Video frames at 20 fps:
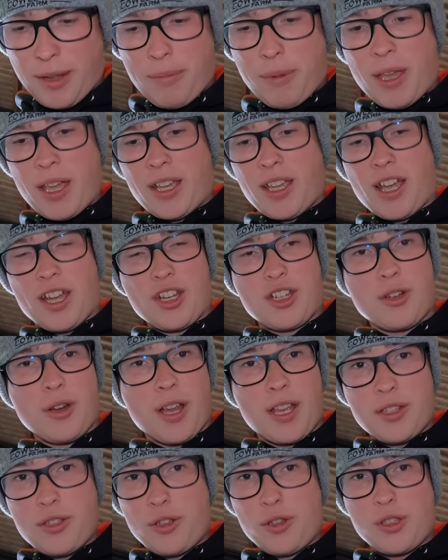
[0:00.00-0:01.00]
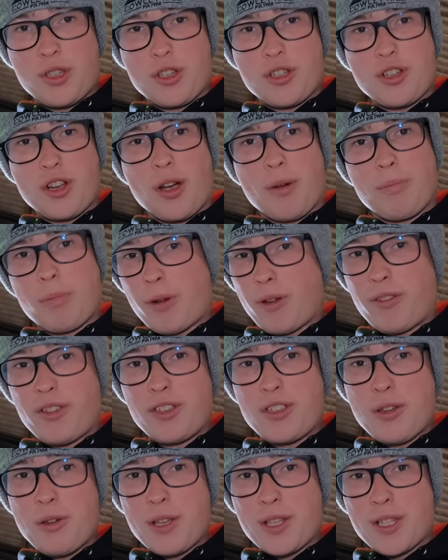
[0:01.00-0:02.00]
They're being castrated, it does the job, but
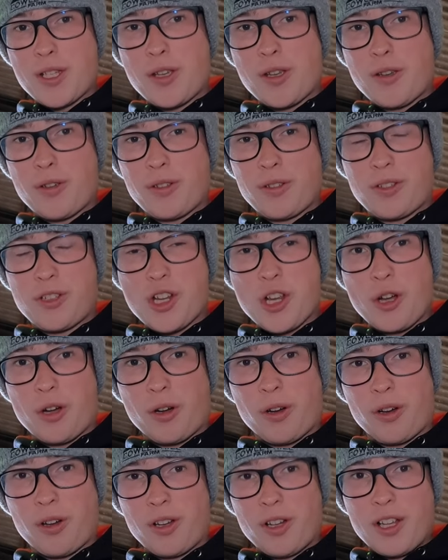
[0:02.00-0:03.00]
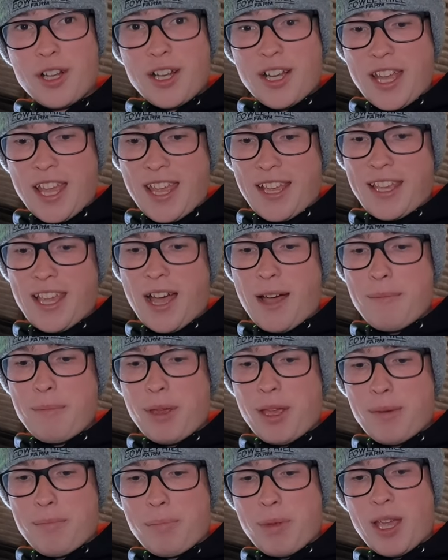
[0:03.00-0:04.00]
if you do it too short, it
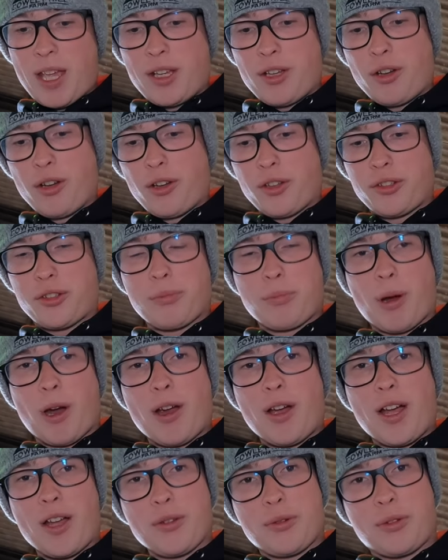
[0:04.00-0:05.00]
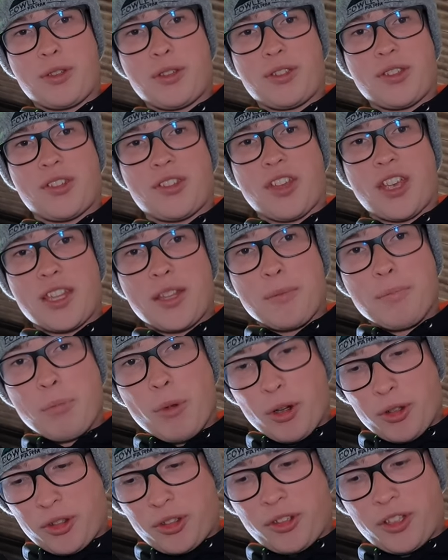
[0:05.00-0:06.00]
can be a big cause of prolapse because they say the
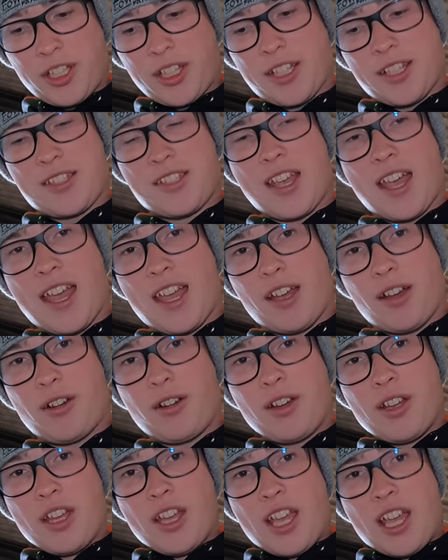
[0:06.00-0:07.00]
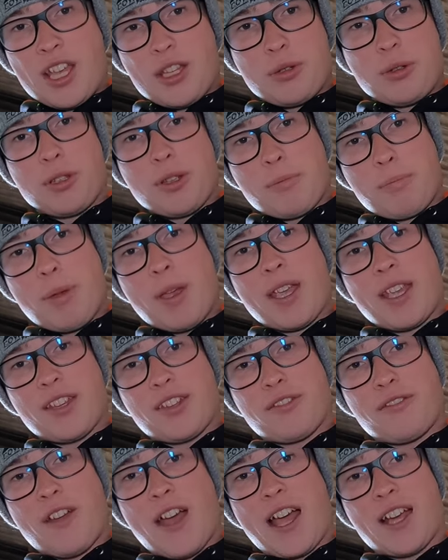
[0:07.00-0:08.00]
muscle in the tail is one of the
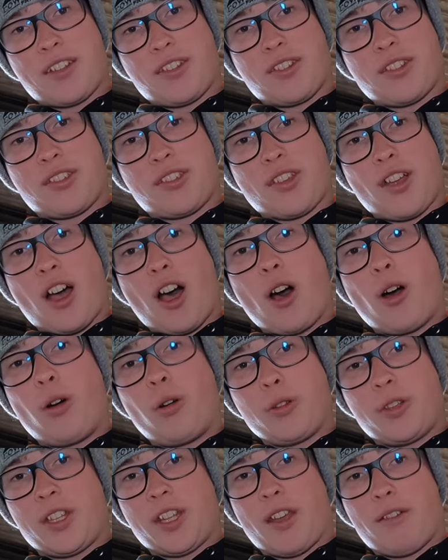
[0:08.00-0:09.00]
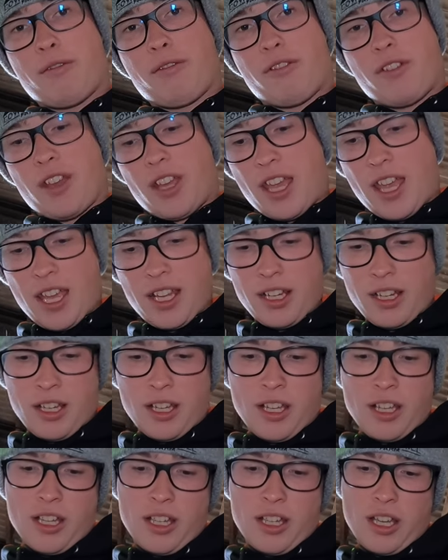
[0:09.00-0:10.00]
biggest factors to holding everything in
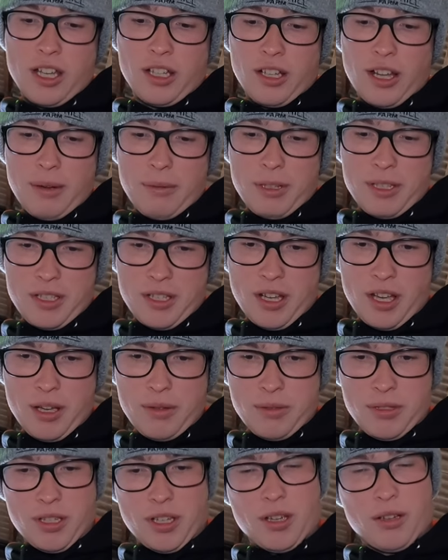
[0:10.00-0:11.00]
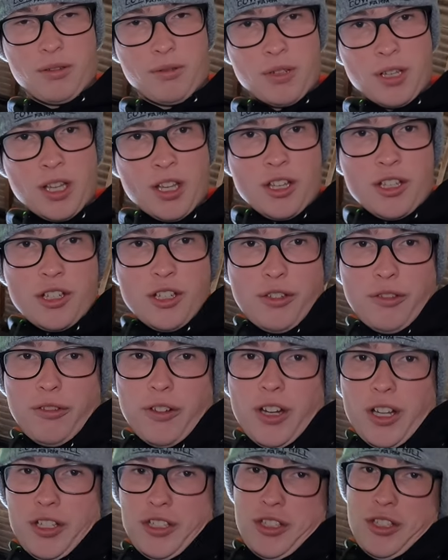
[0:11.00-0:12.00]
at lambing time. So just
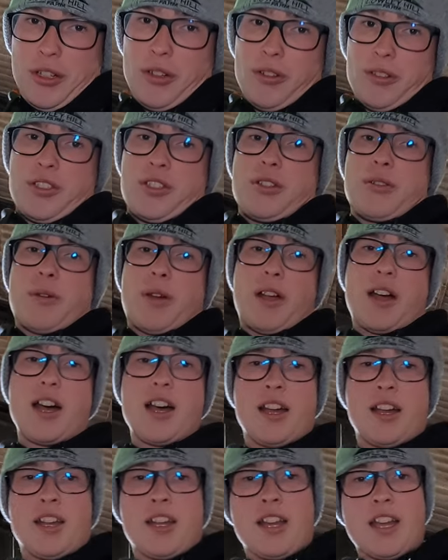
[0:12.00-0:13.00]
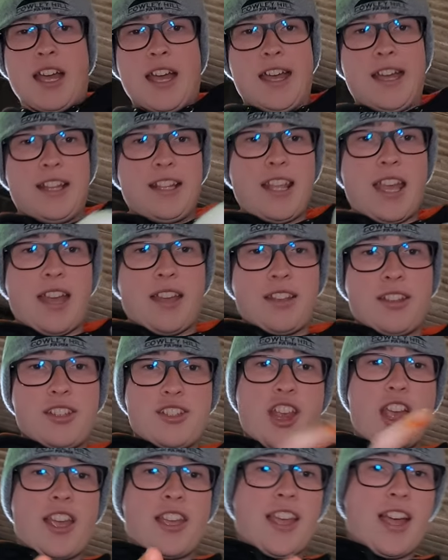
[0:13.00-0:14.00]
thought I'd talk to you about that. And yeah,
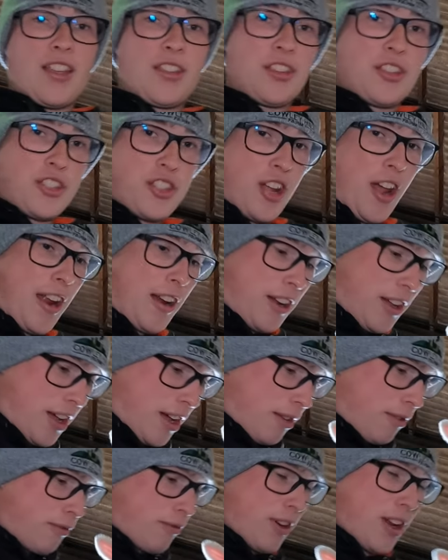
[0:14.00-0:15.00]
check Kaz's channel out.